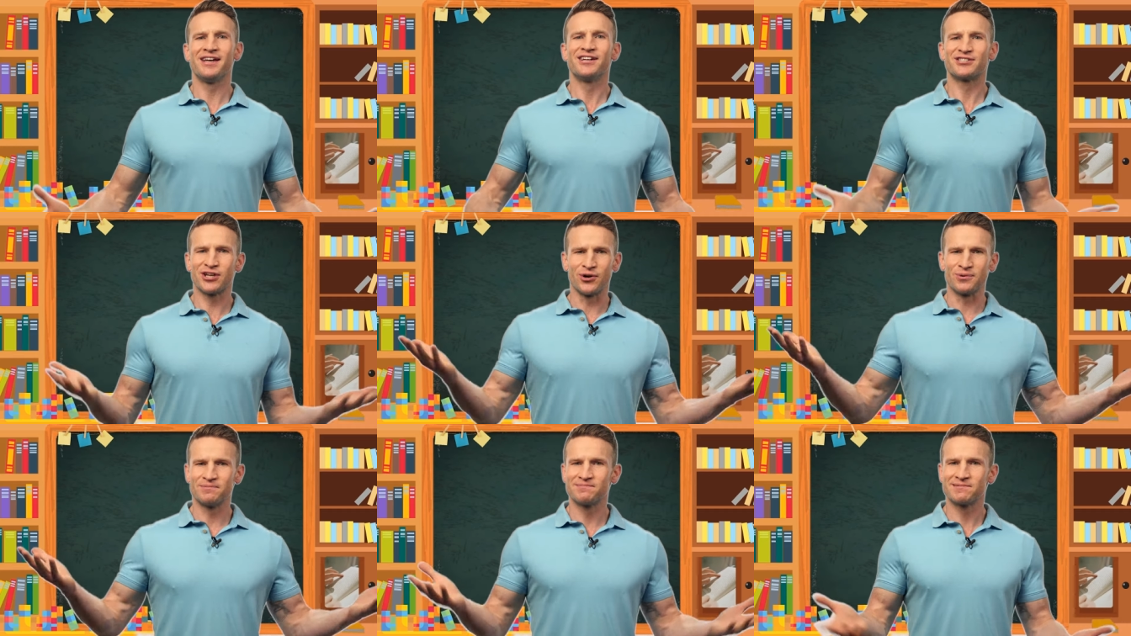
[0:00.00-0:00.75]
So,
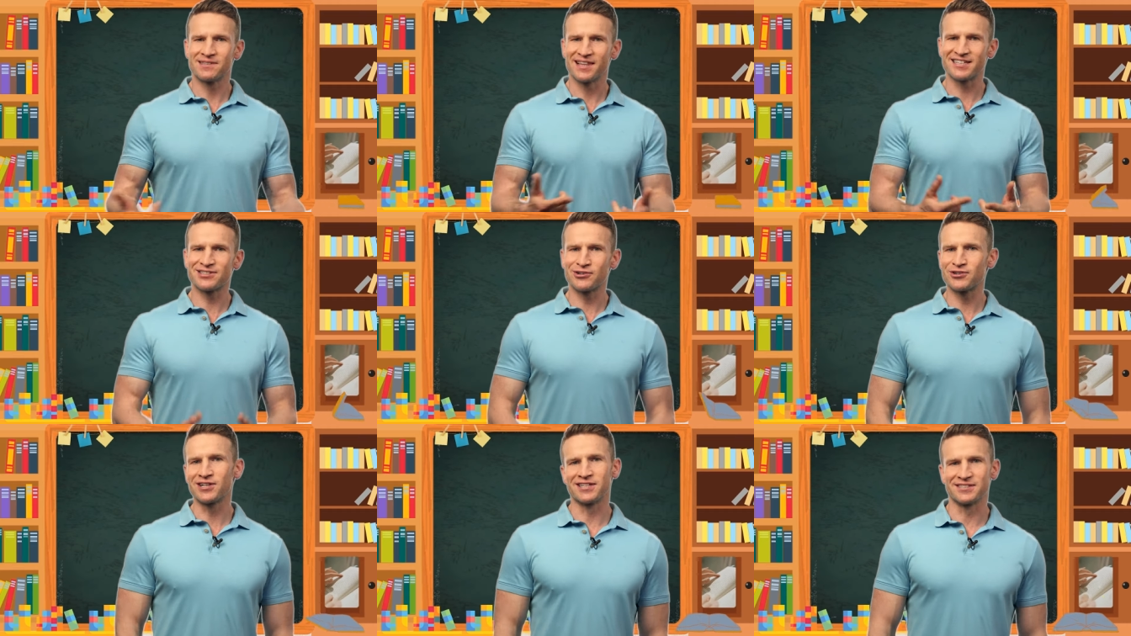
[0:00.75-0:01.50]
let's
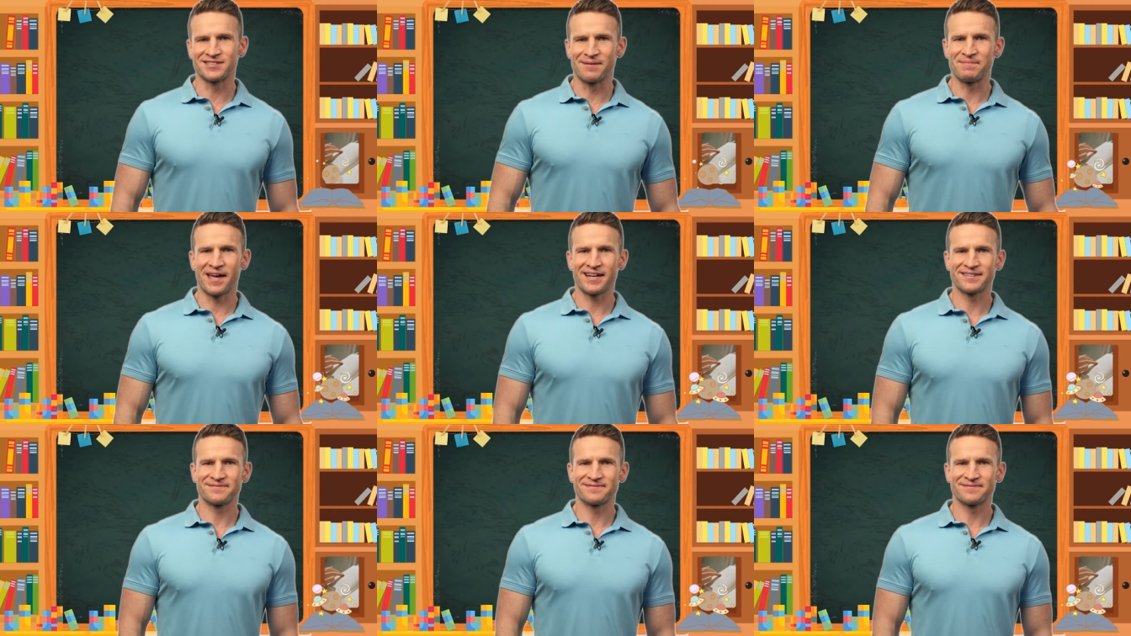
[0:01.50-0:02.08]
learn a little something.